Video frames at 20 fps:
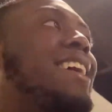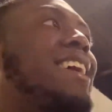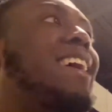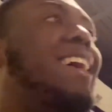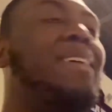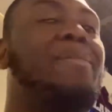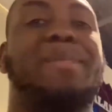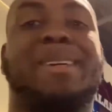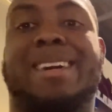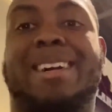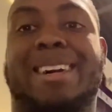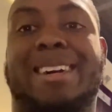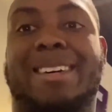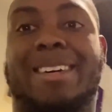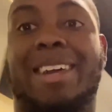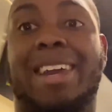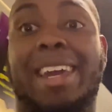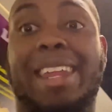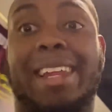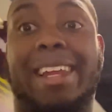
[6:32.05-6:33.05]
I'm gonna go on
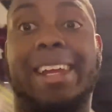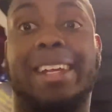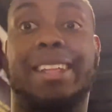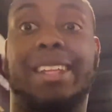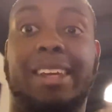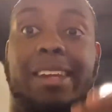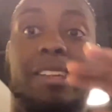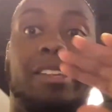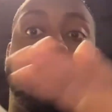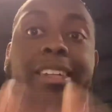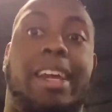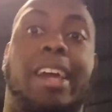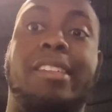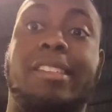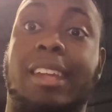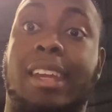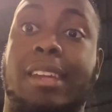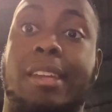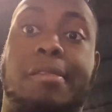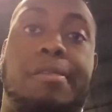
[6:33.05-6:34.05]
here to get these sets
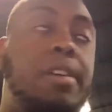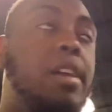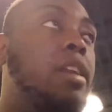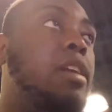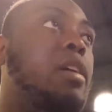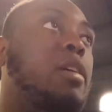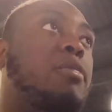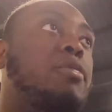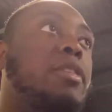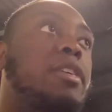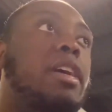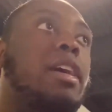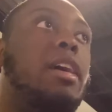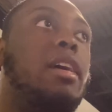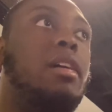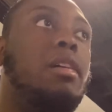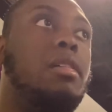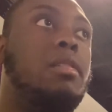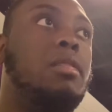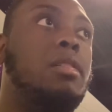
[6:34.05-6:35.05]
in the video for
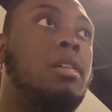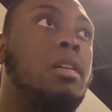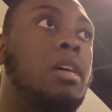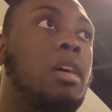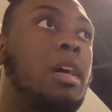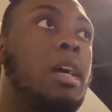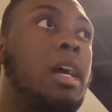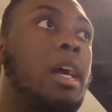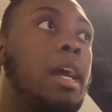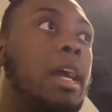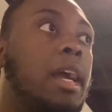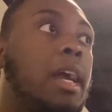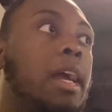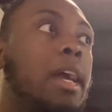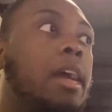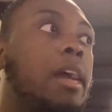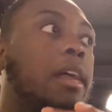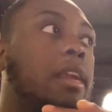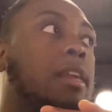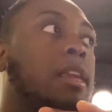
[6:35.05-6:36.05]
y'all.
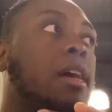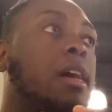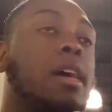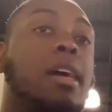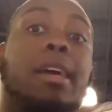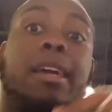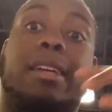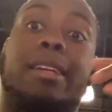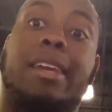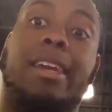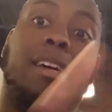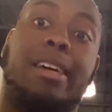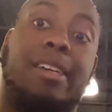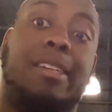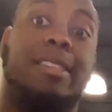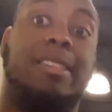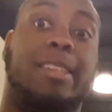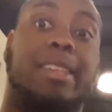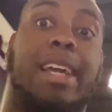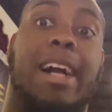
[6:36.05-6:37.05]
And yeah,
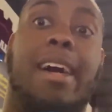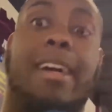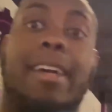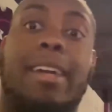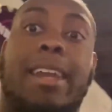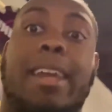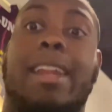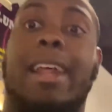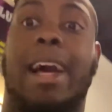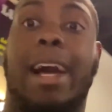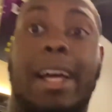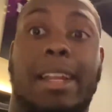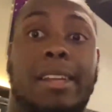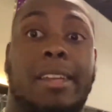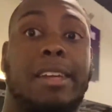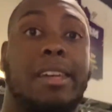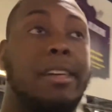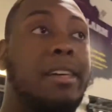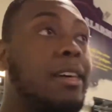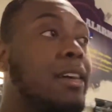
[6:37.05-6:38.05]
so y'all can get an
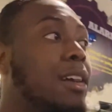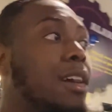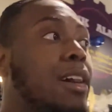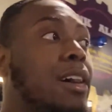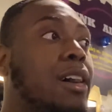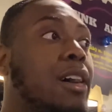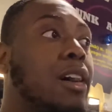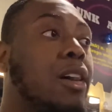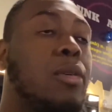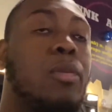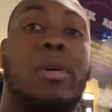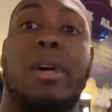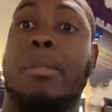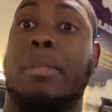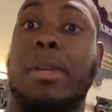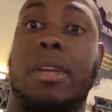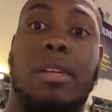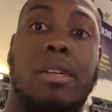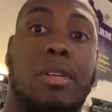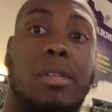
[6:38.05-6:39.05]
idea of what
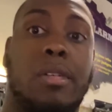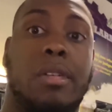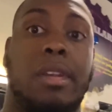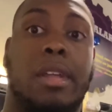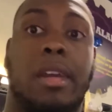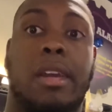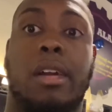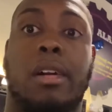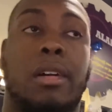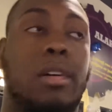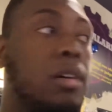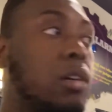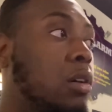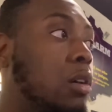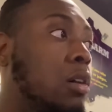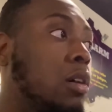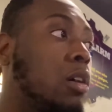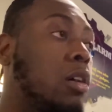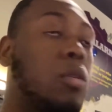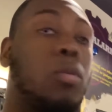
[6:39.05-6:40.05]
be going down
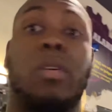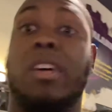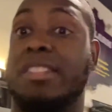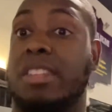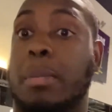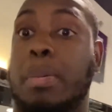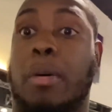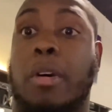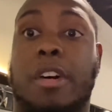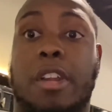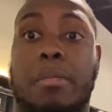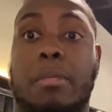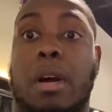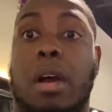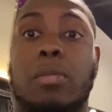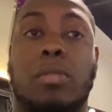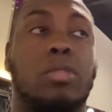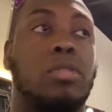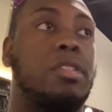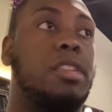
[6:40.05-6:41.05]
or what's a part of my
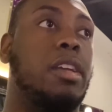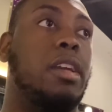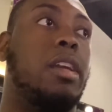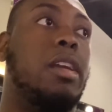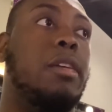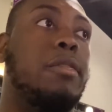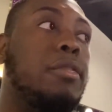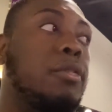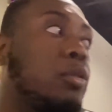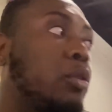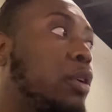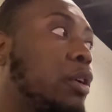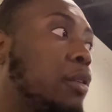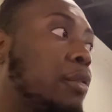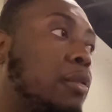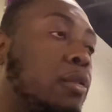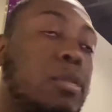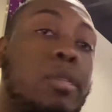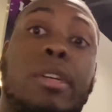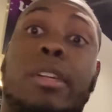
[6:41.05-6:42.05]
routine for real,
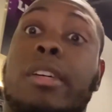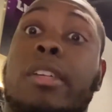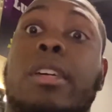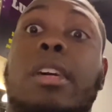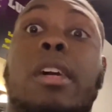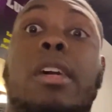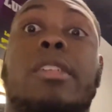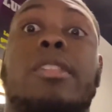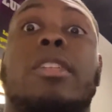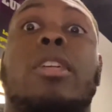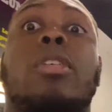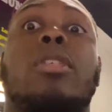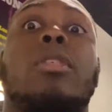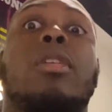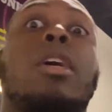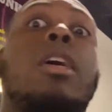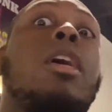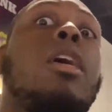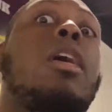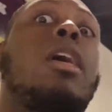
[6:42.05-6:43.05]
for real. So
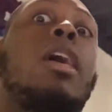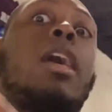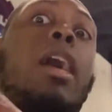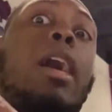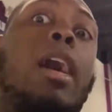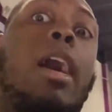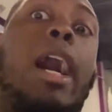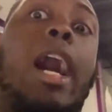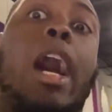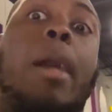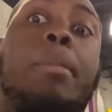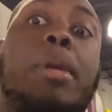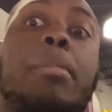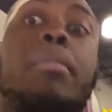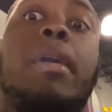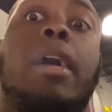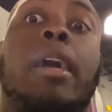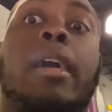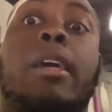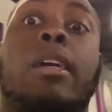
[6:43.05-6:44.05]
I'll be back.